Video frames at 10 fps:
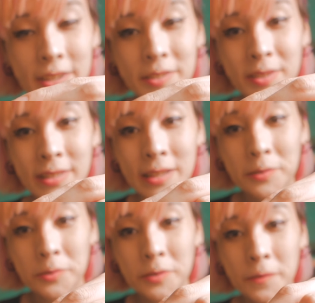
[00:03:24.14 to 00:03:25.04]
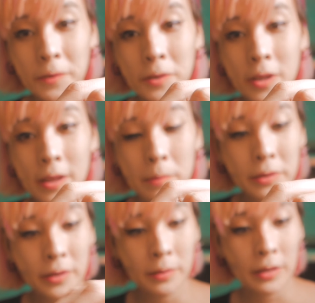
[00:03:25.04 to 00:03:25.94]
it's not that useful.
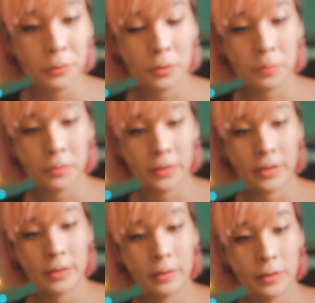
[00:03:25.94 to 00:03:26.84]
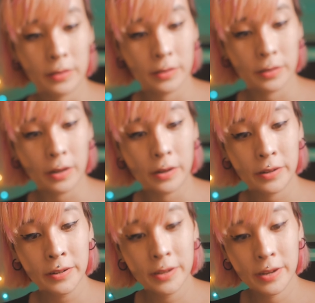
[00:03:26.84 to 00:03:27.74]
But you can actually put it in the
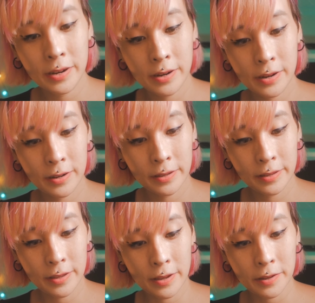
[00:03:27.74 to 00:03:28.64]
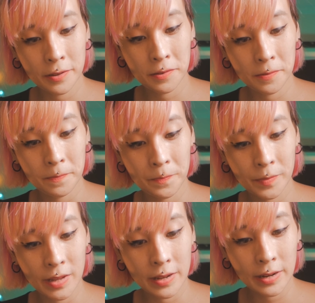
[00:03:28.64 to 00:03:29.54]
arm, um,
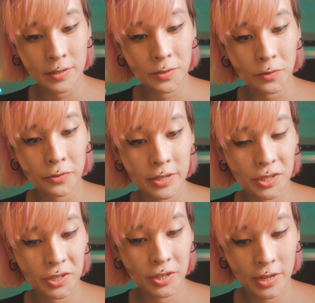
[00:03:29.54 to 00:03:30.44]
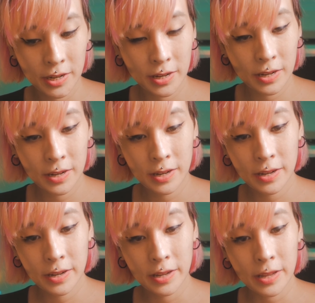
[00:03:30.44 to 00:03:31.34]
like a storage
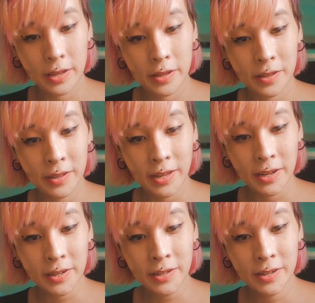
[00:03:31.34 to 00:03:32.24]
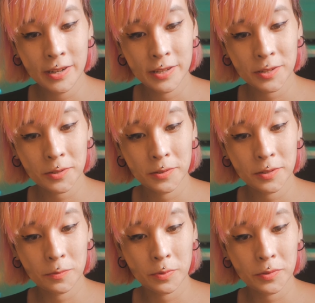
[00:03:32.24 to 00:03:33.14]
here. So it's
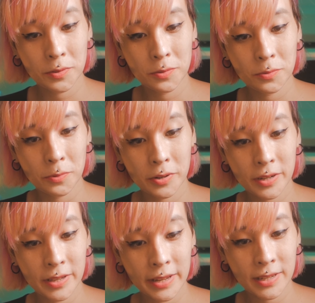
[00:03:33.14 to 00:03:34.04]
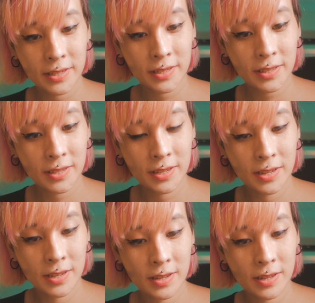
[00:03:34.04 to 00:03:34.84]
supposed to work like this.